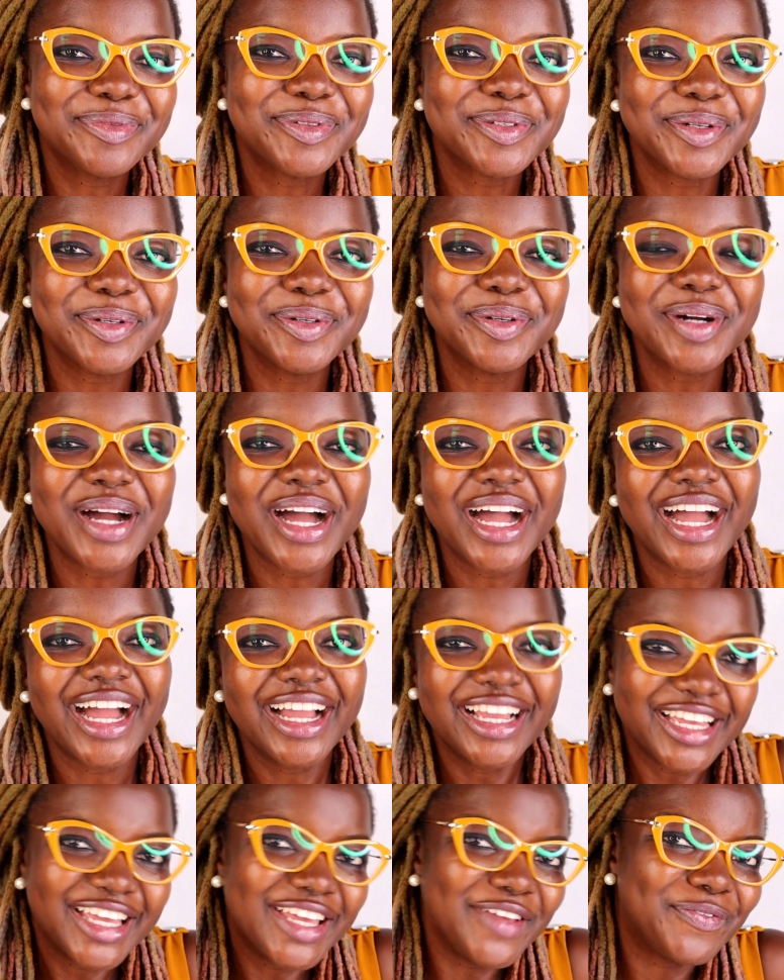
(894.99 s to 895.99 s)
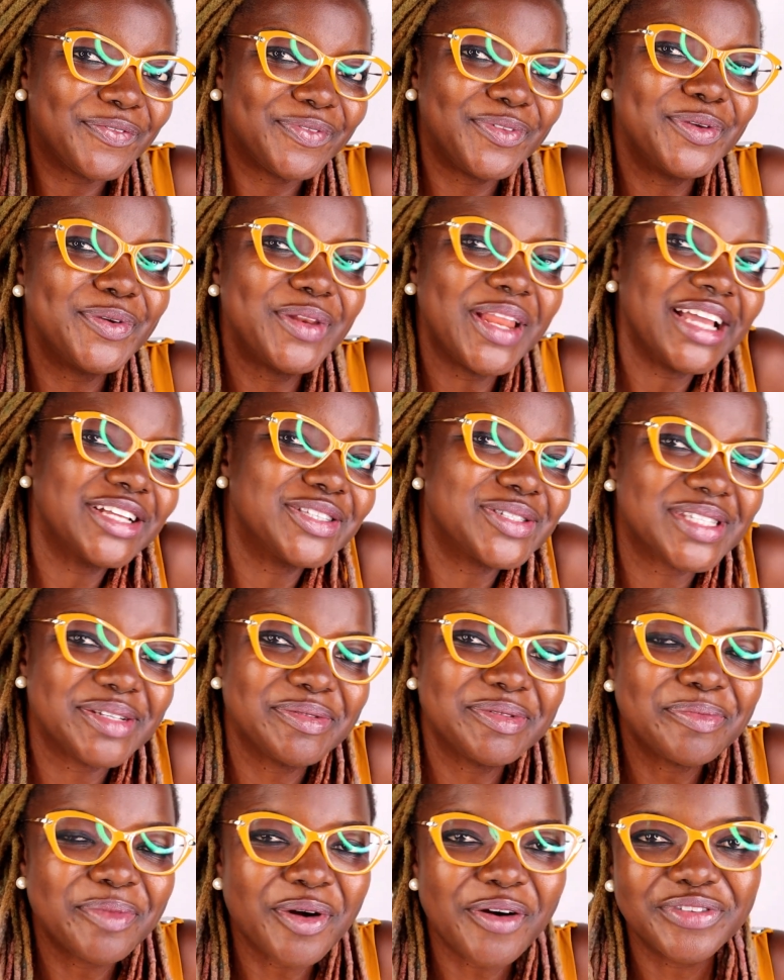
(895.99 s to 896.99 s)
So if you'd like to see
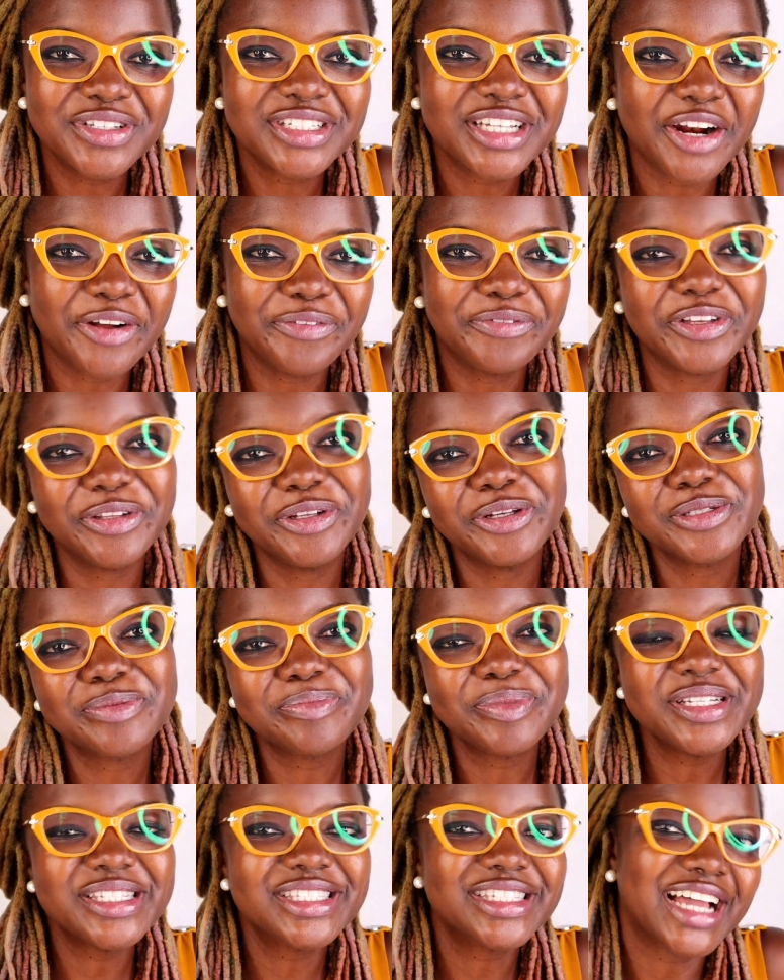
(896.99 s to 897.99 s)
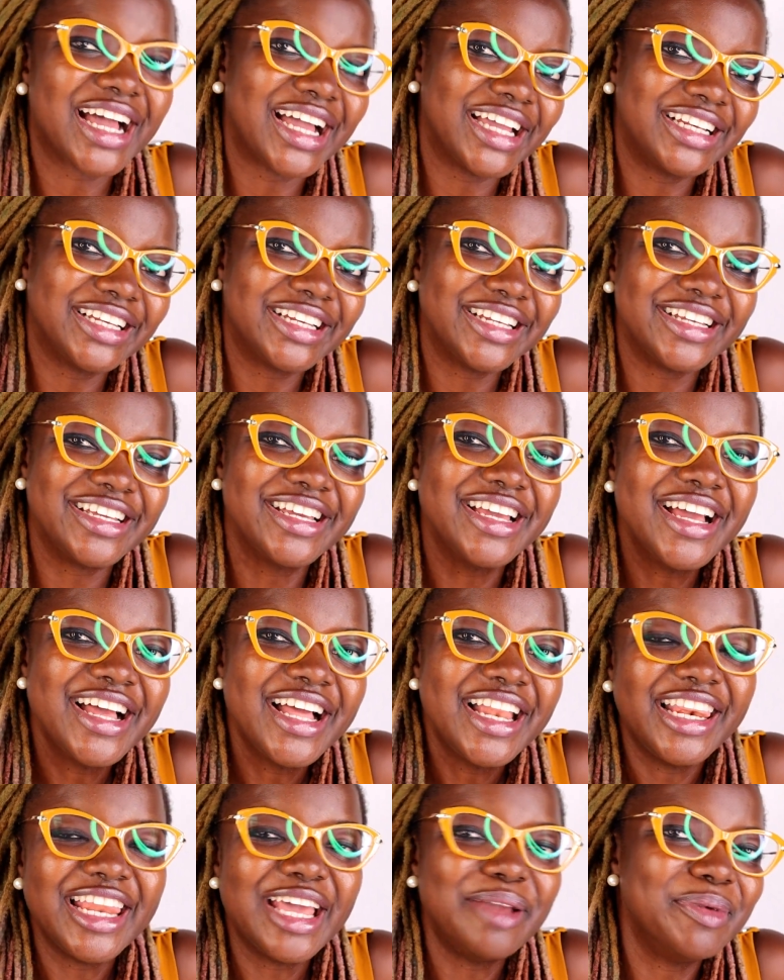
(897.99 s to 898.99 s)
more of this kind of videos, please kindly
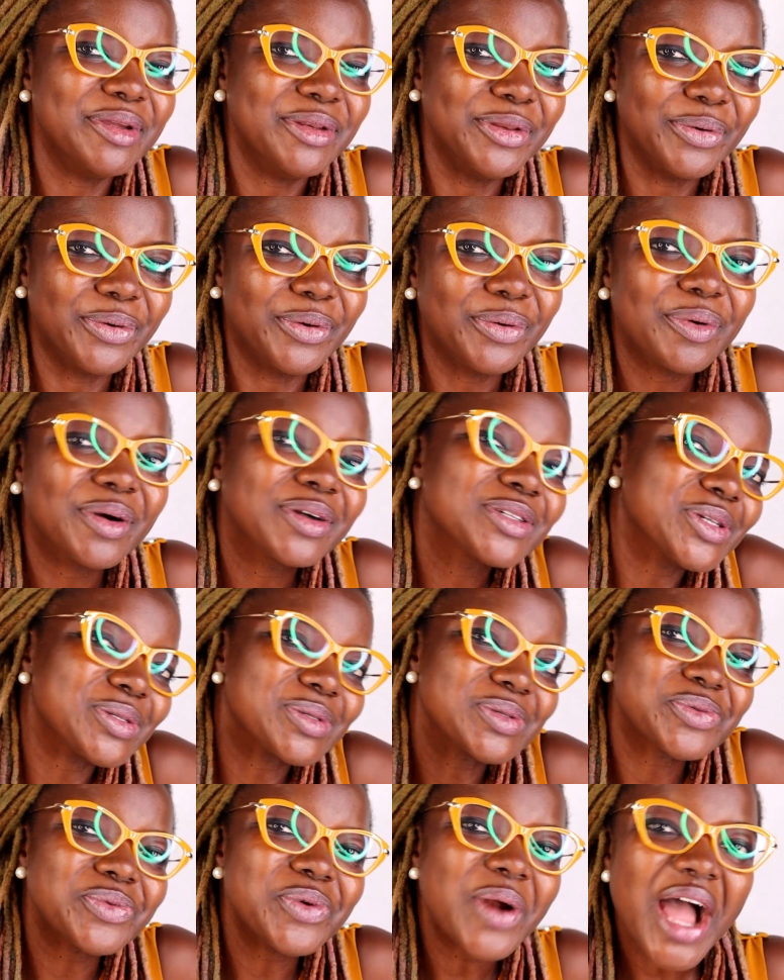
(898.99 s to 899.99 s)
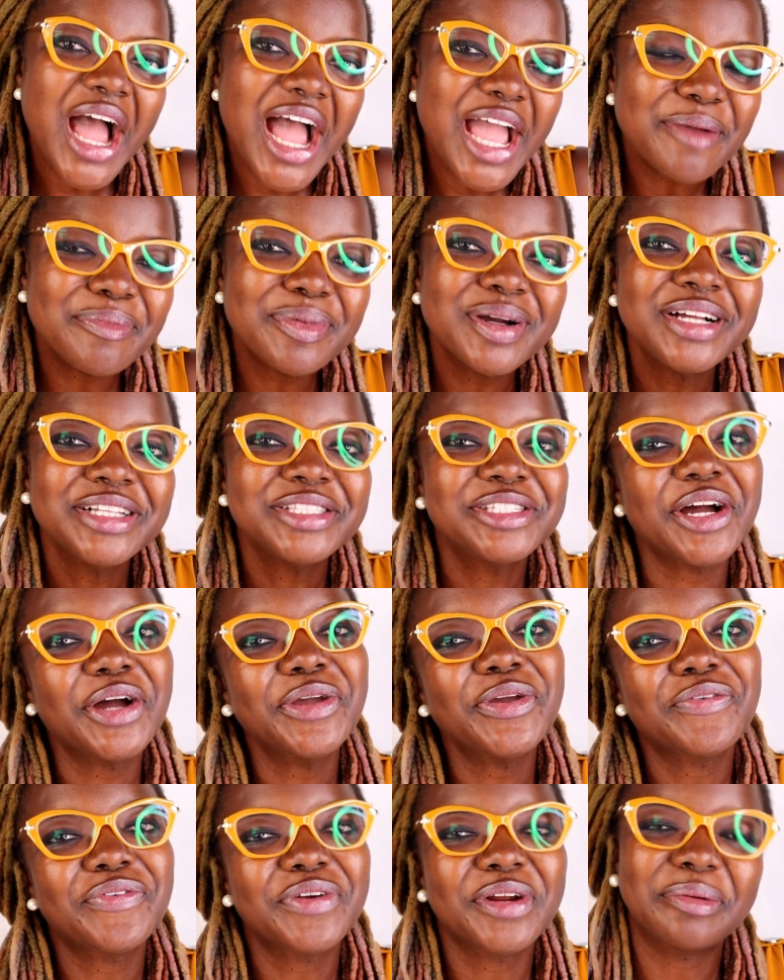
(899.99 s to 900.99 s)
let me know. Subscribe, tell
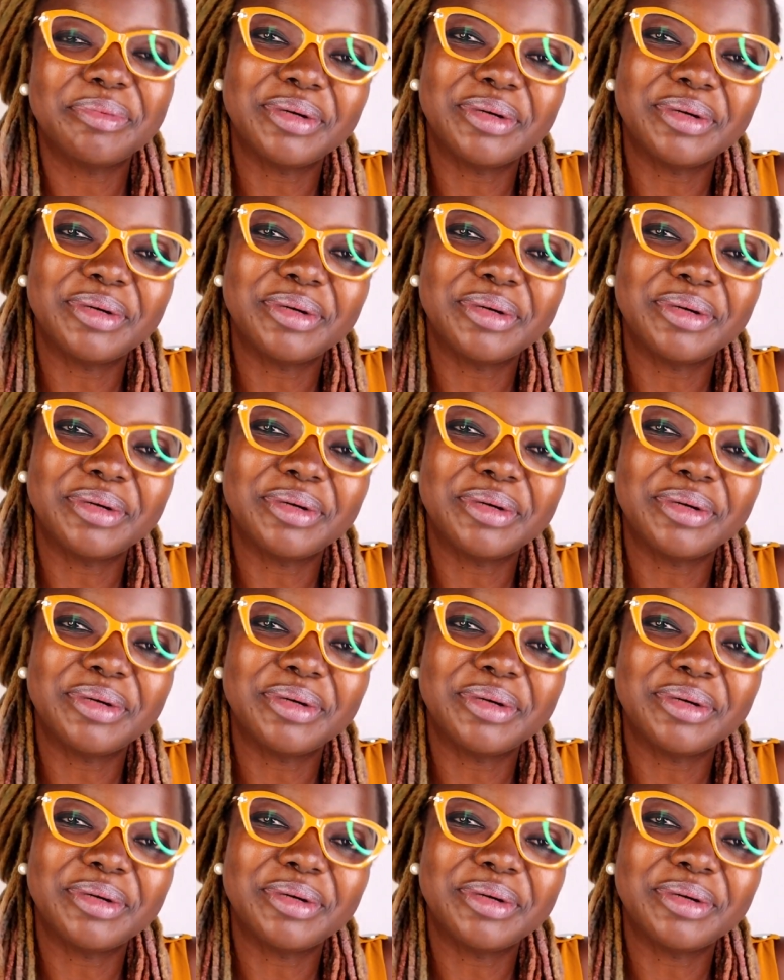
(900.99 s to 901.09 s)
your friend